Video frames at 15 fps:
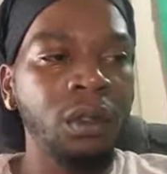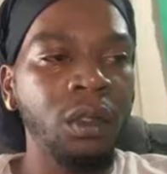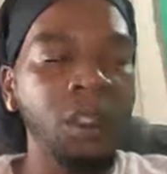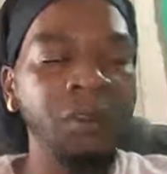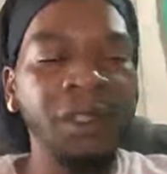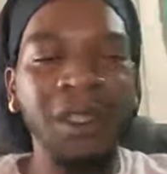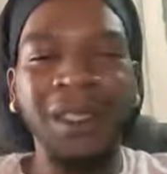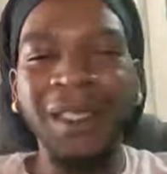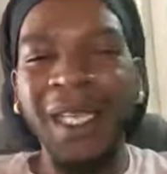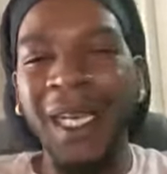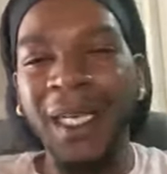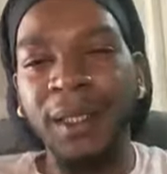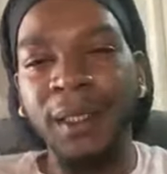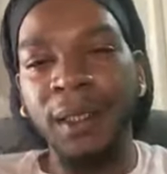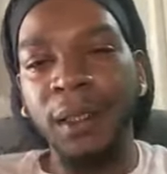of
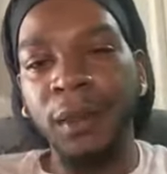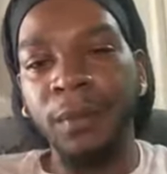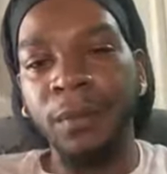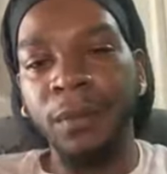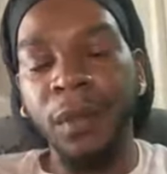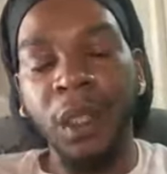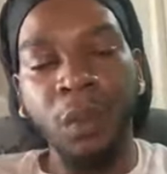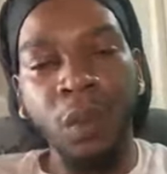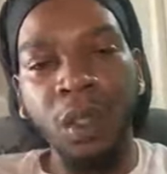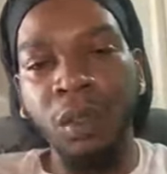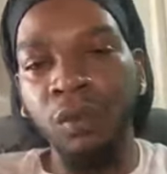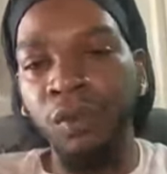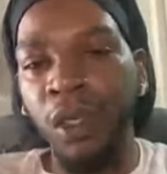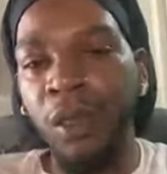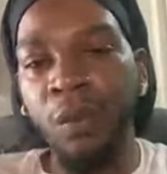society and
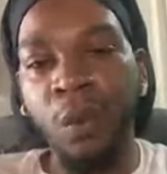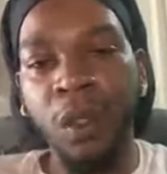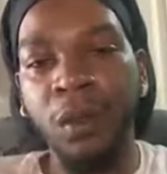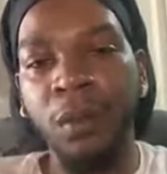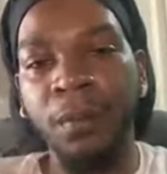we'll run with it.